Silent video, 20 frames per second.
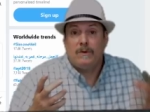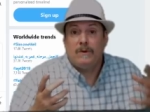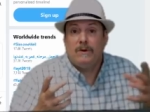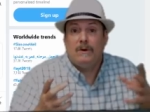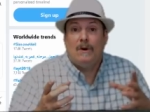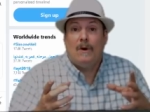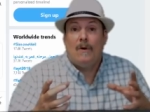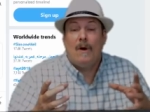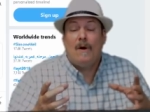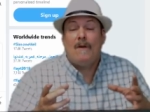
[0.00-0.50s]

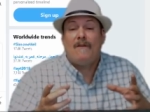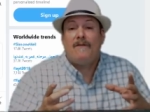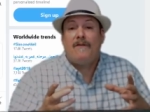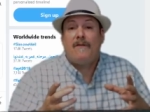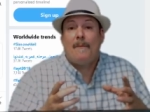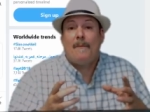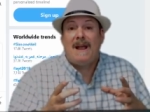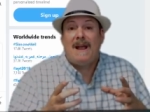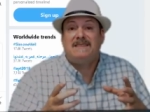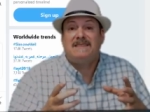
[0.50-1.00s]
you know,
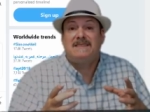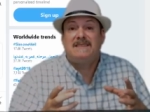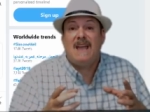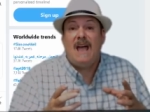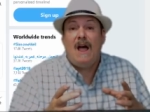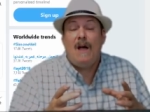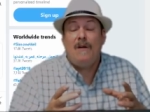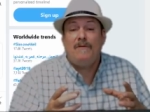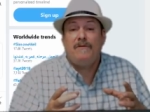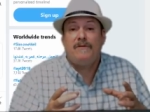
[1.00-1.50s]
for
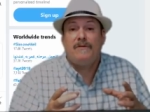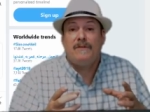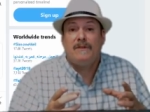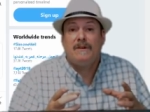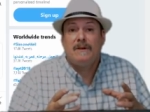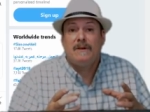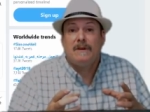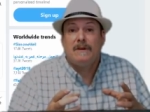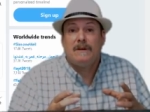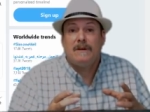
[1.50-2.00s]
myself,
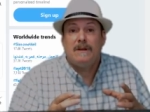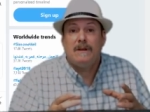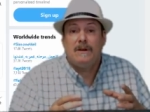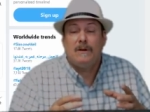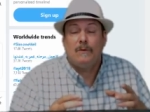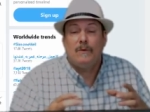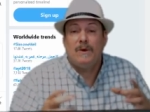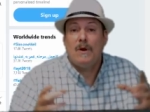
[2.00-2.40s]
you know,